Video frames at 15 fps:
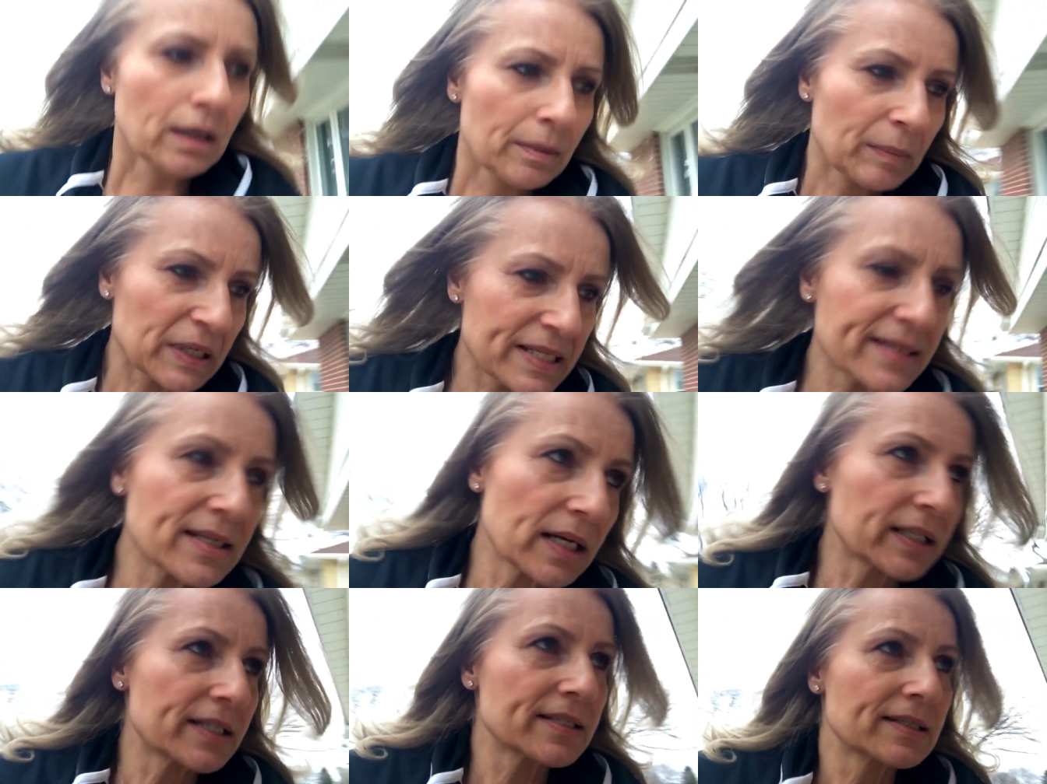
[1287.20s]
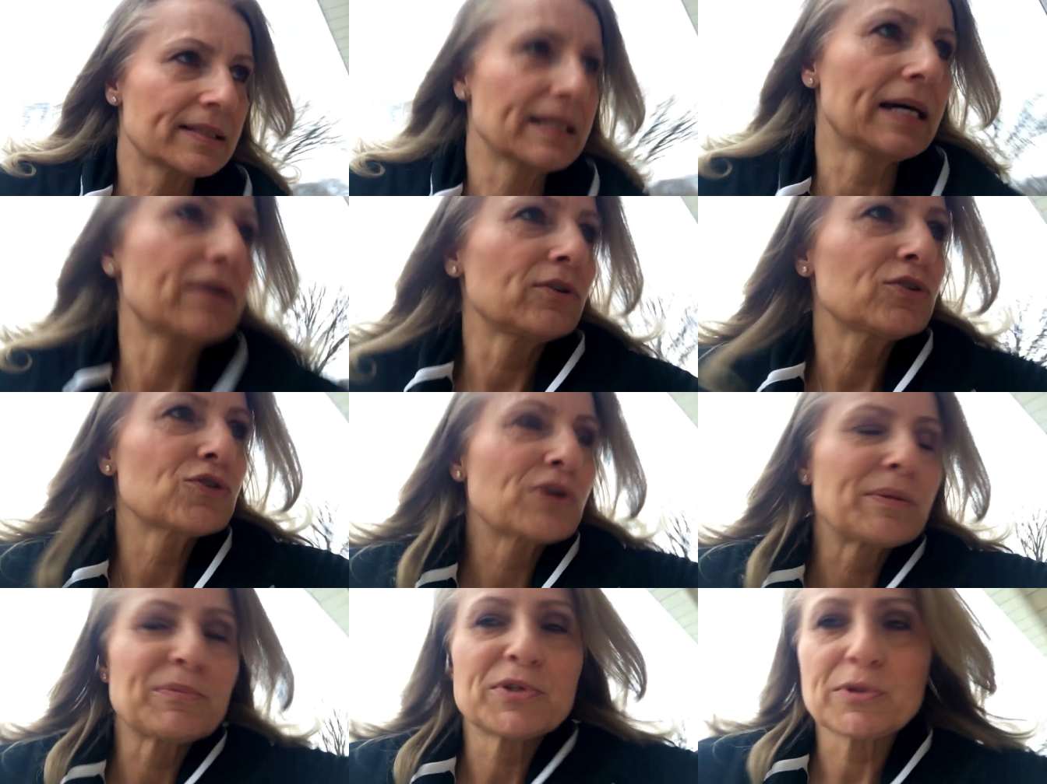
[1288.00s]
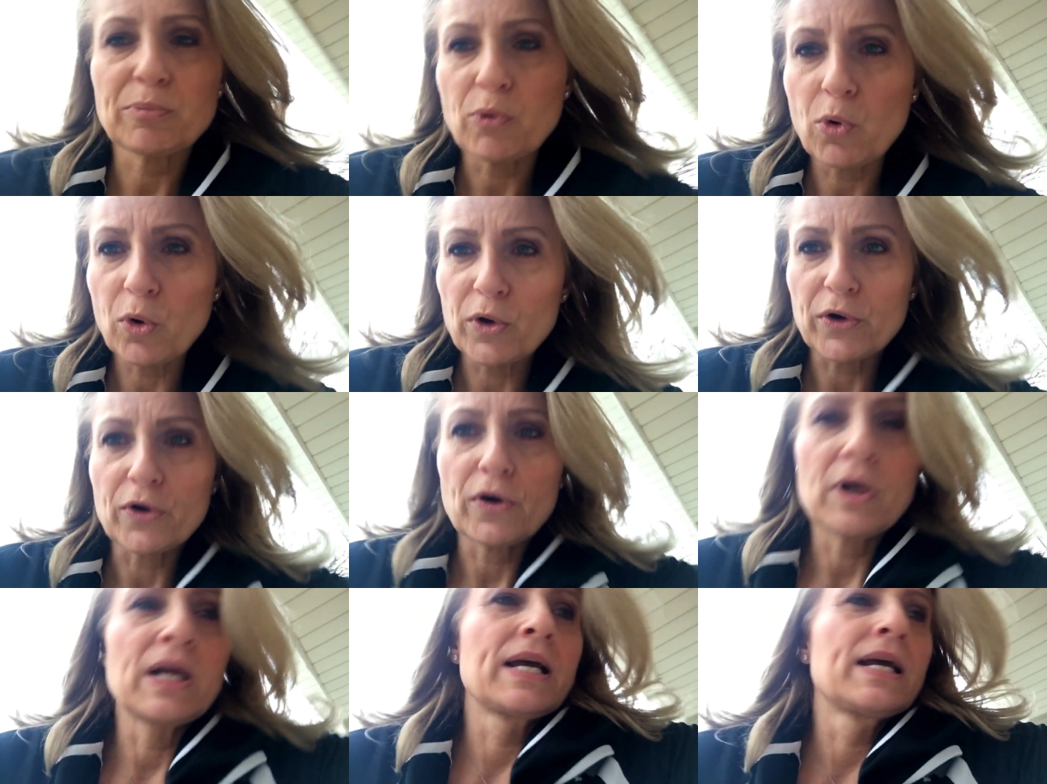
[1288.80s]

My son is a Donald Trump supporter